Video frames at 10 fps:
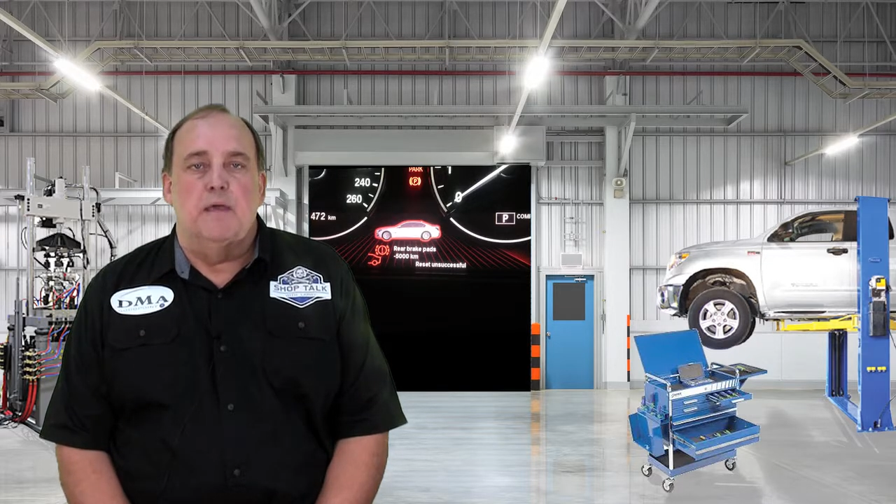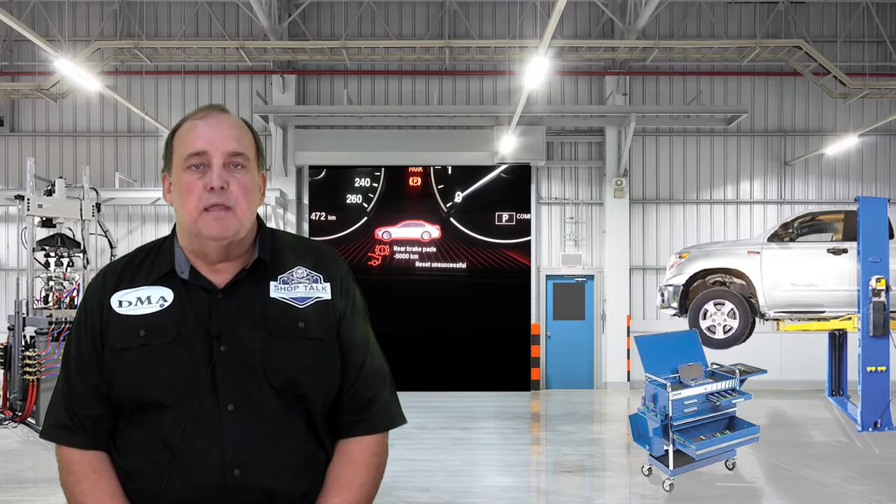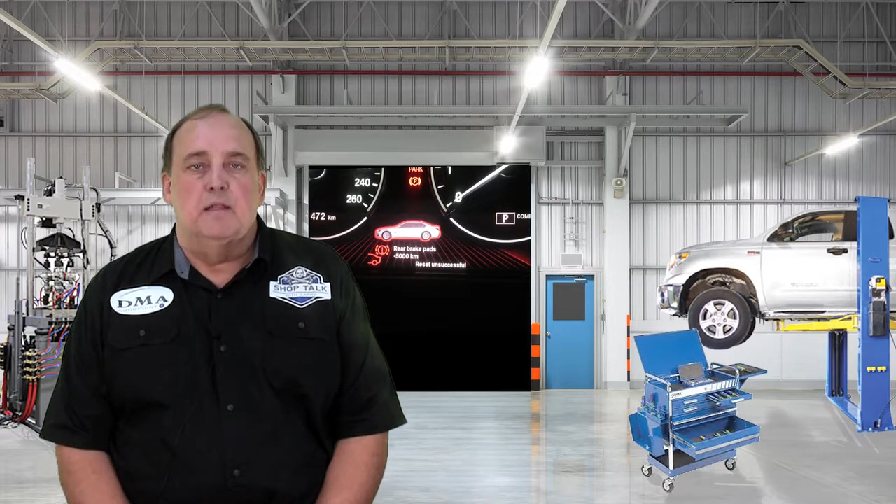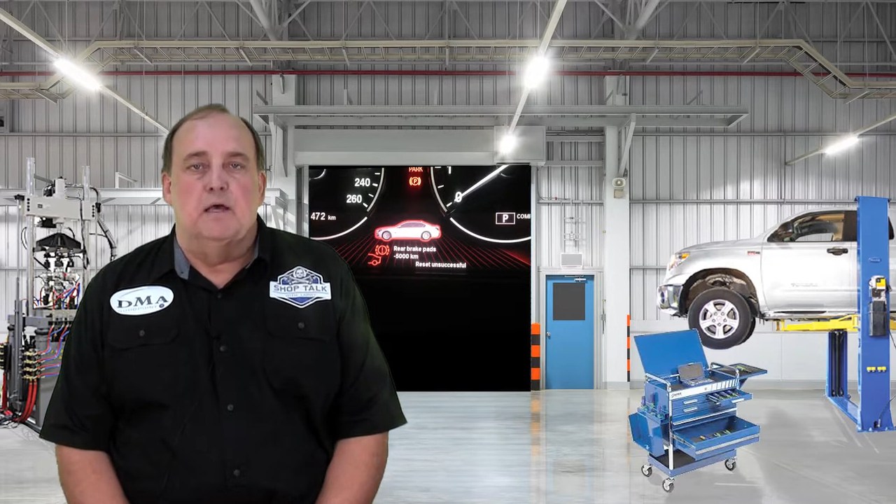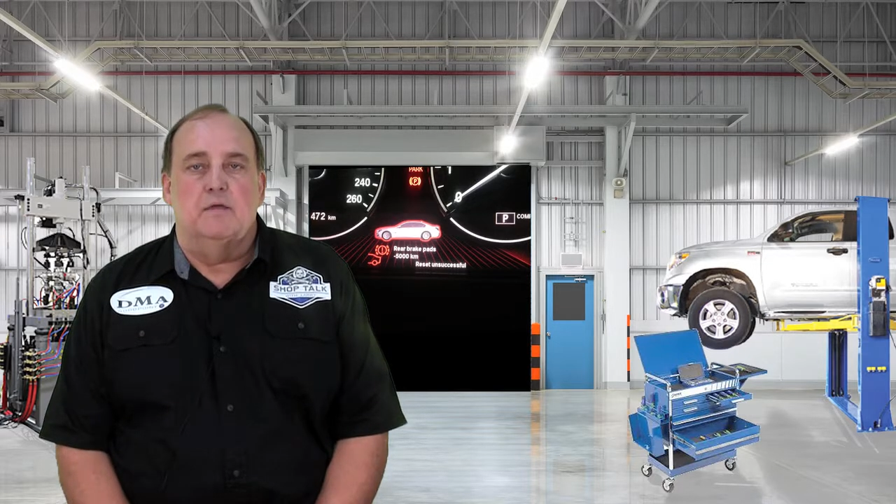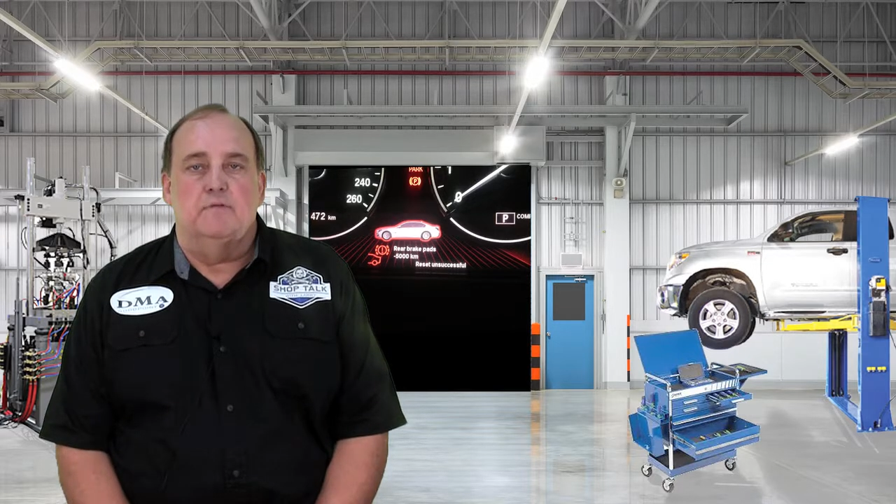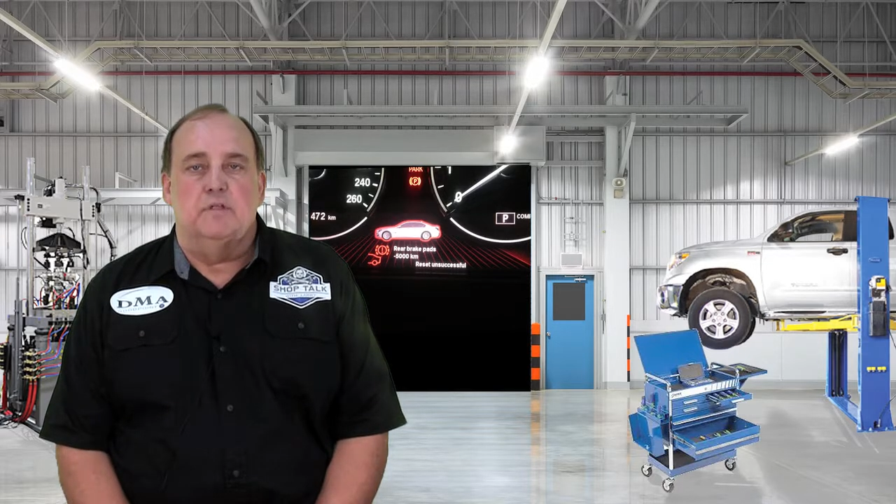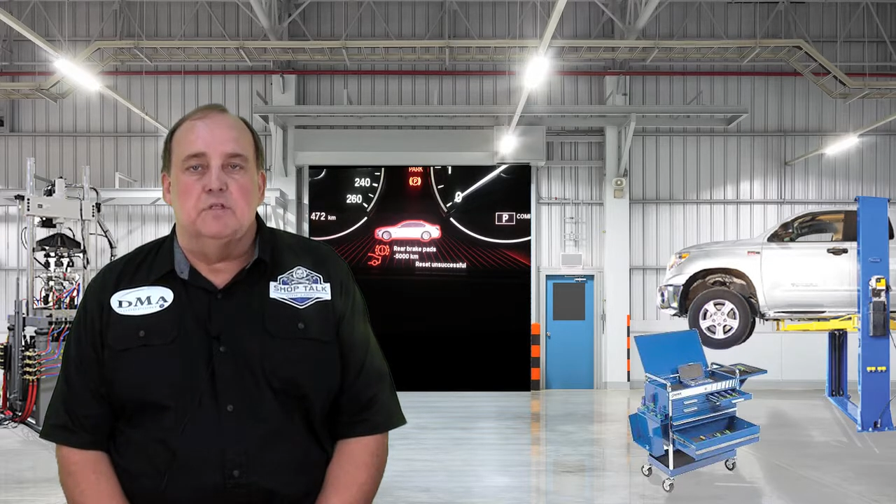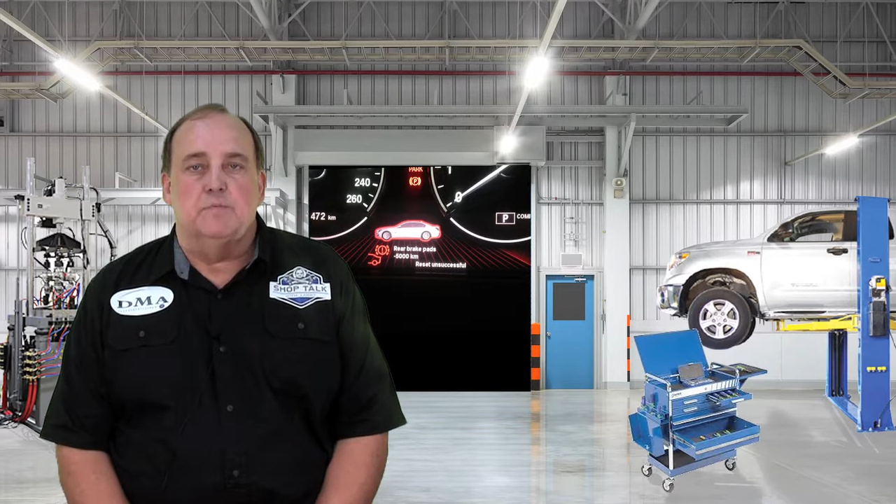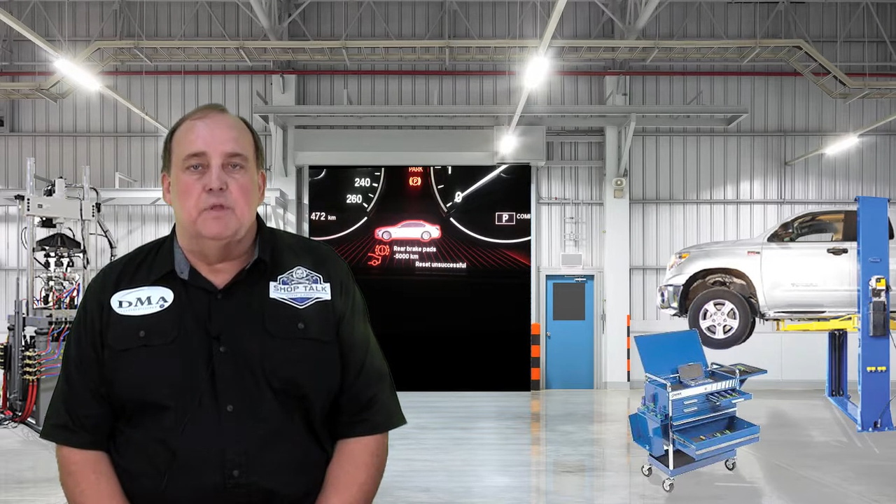pad life
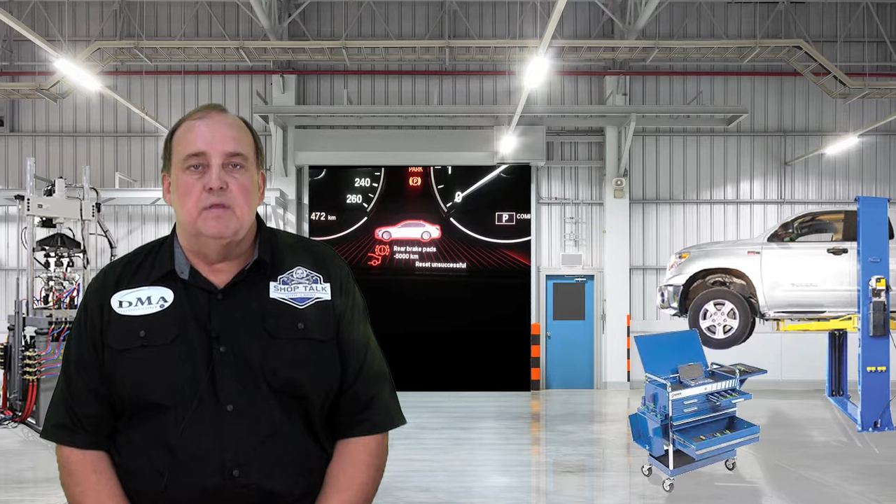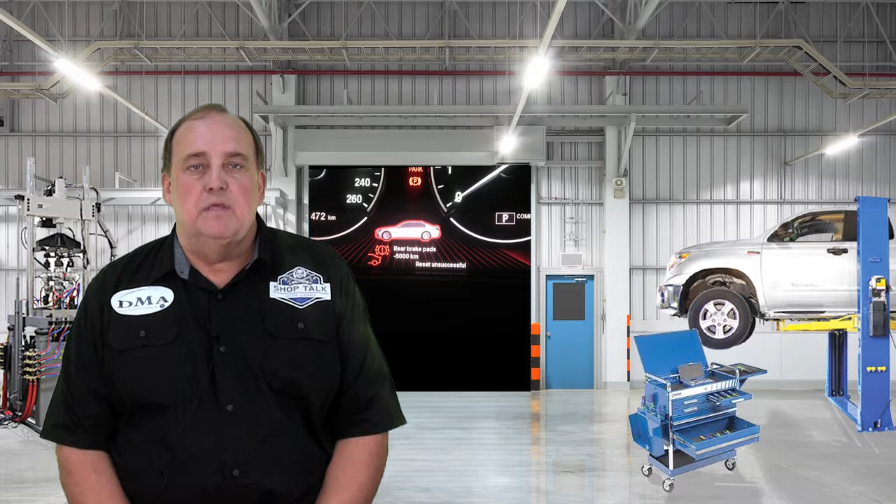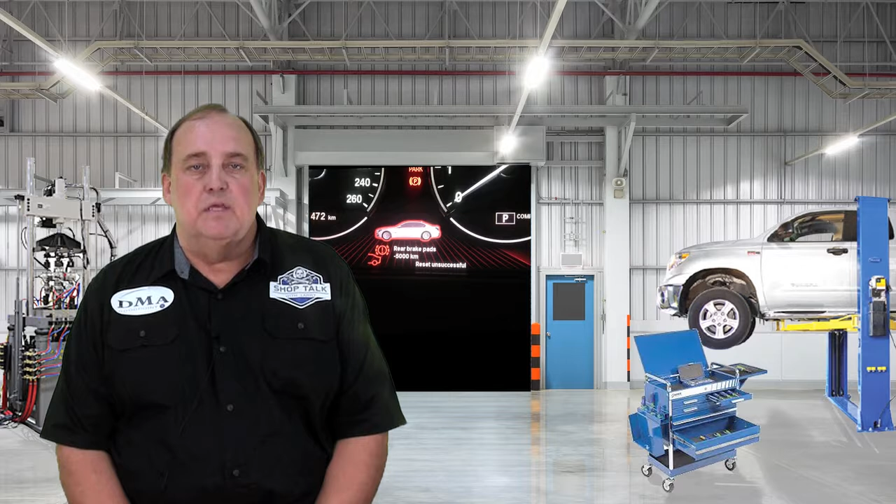and display